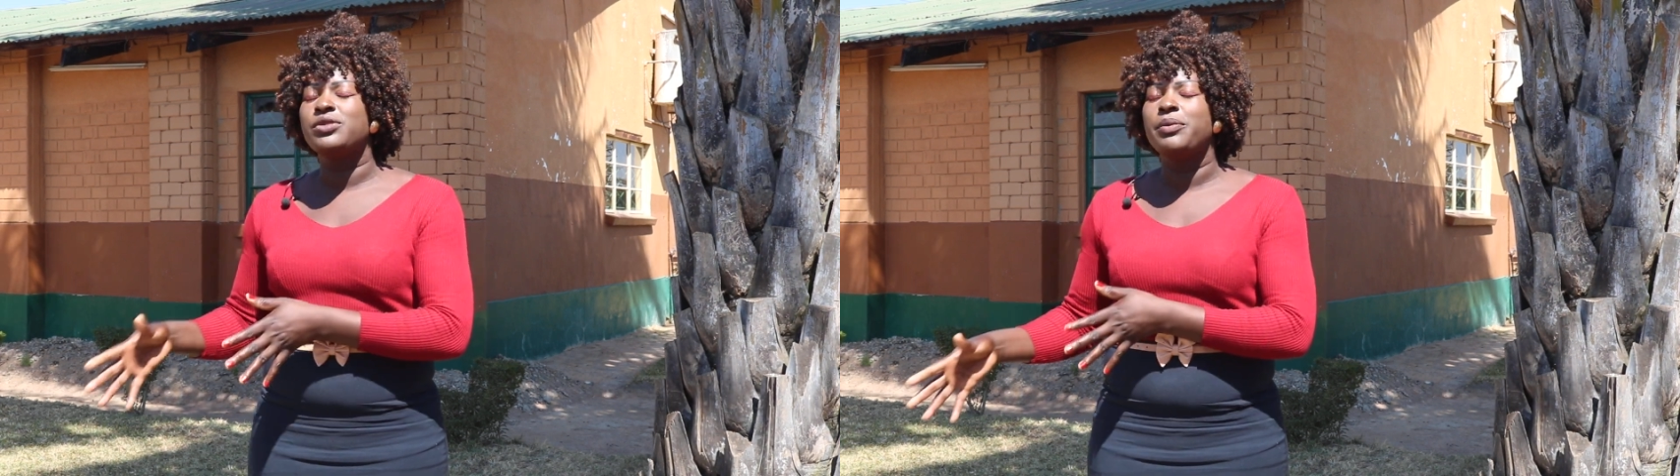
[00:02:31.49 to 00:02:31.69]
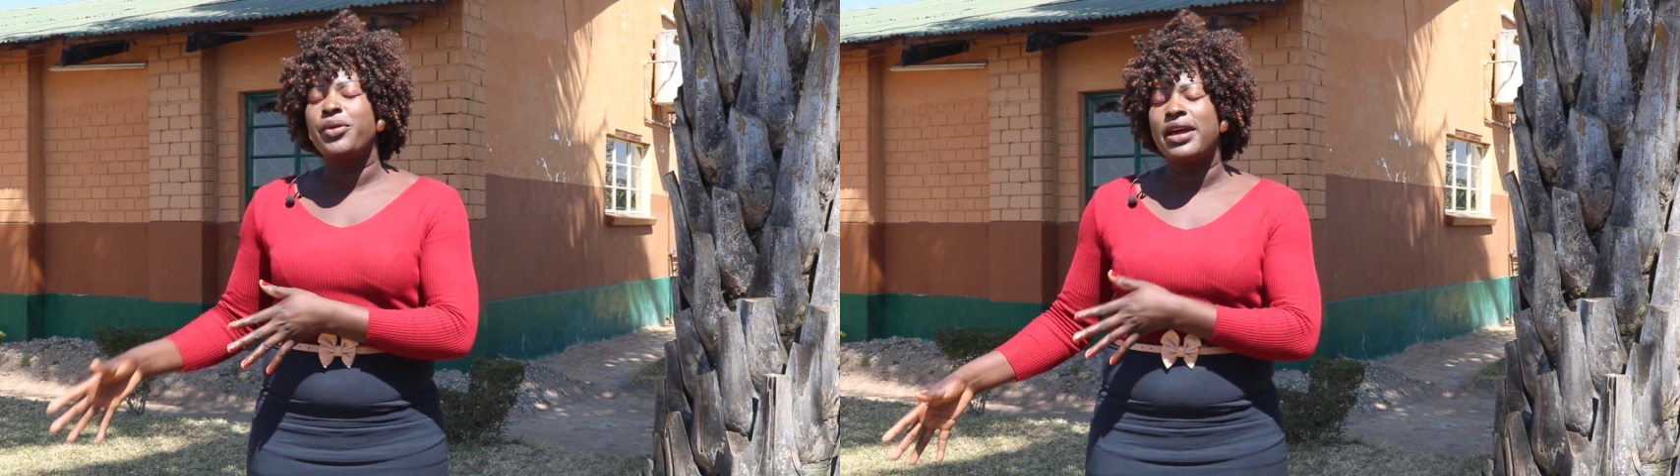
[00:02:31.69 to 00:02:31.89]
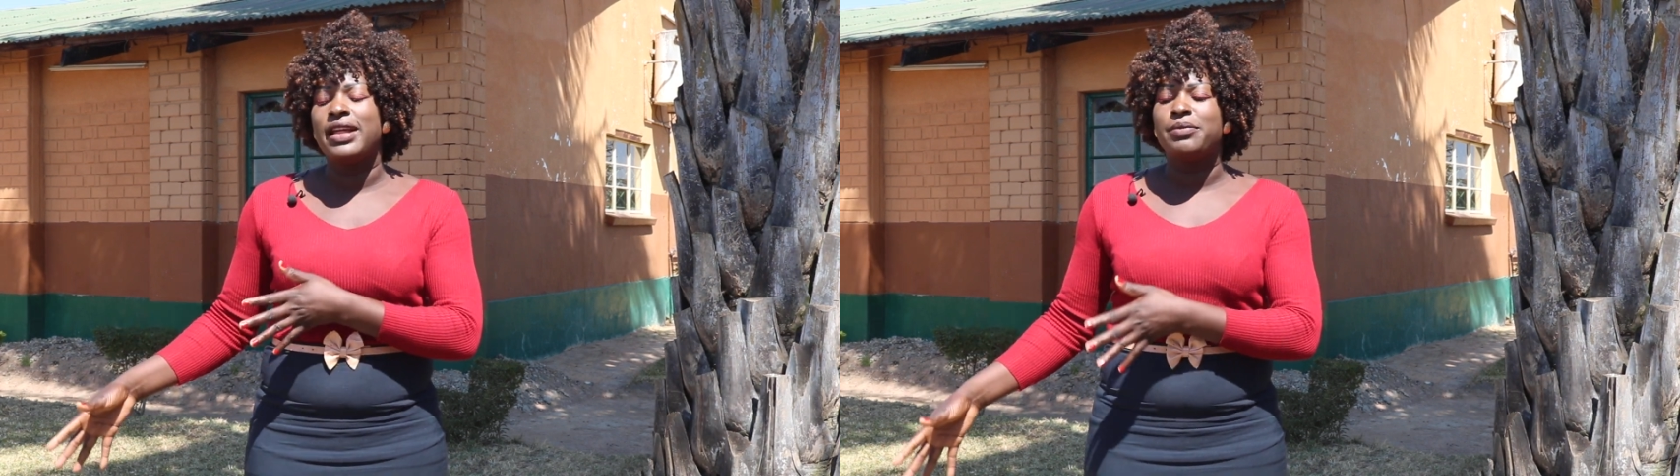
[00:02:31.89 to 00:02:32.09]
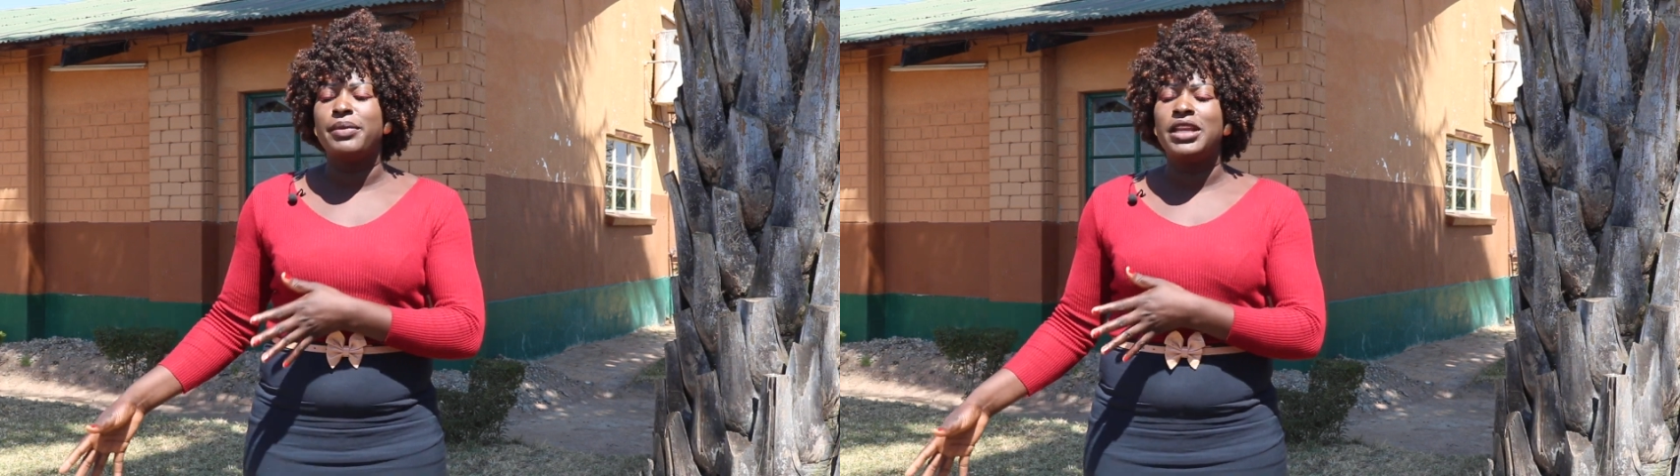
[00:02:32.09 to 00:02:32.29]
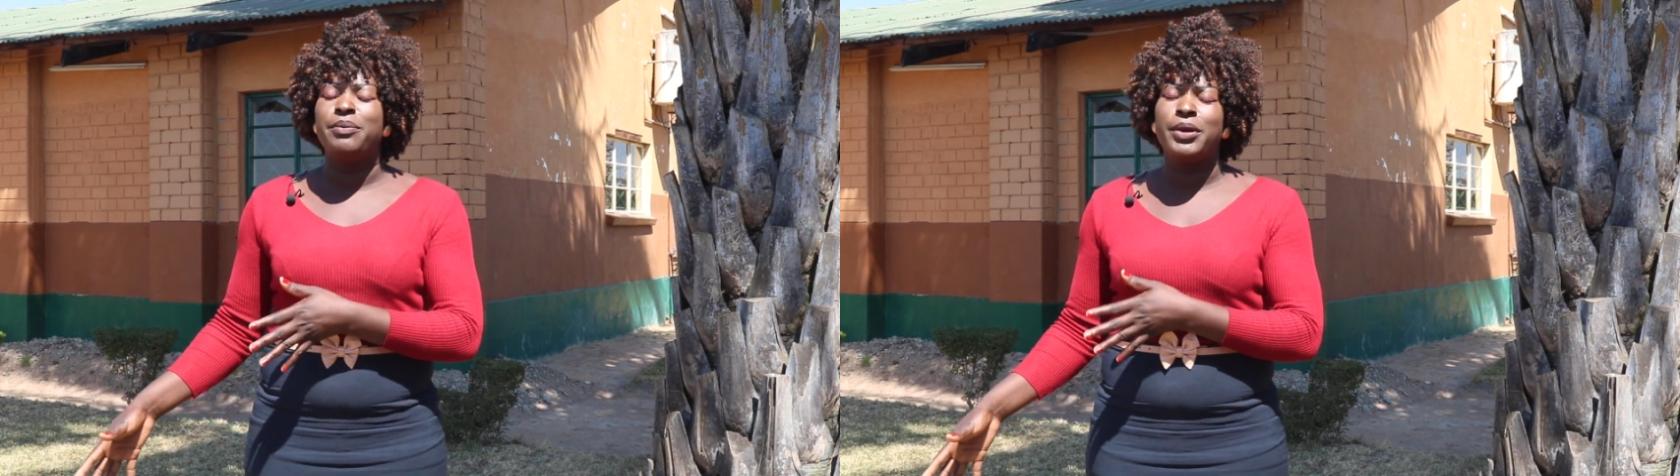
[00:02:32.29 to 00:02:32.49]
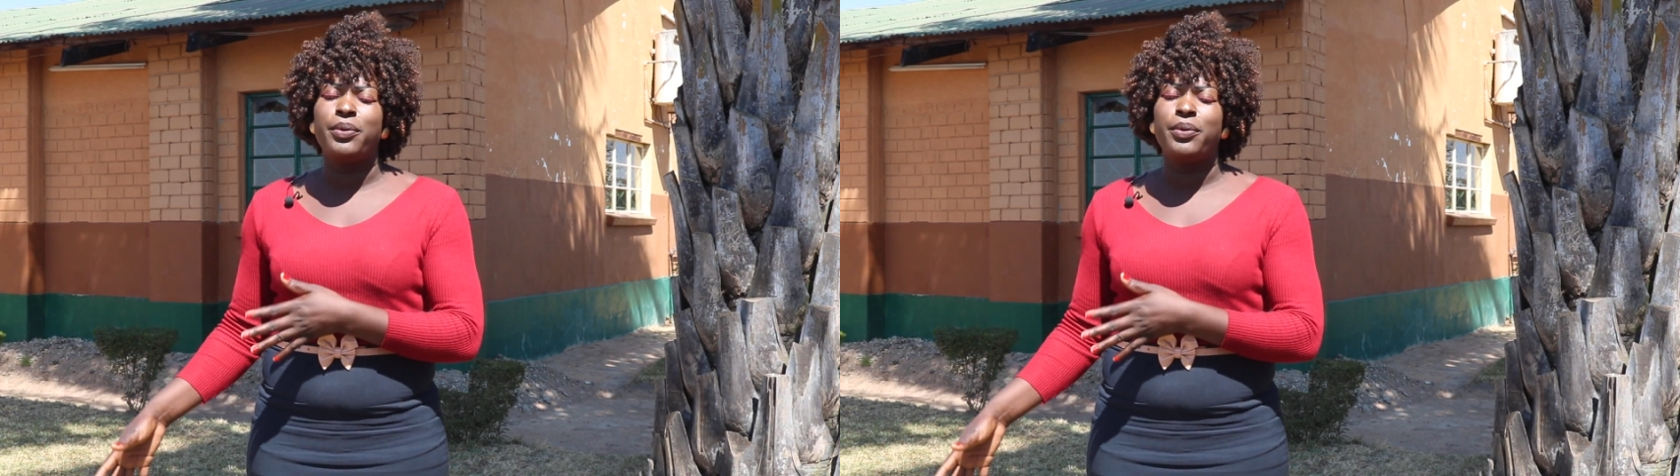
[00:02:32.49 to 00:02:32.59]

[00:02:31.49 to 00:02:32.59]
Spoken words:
to the prayer that many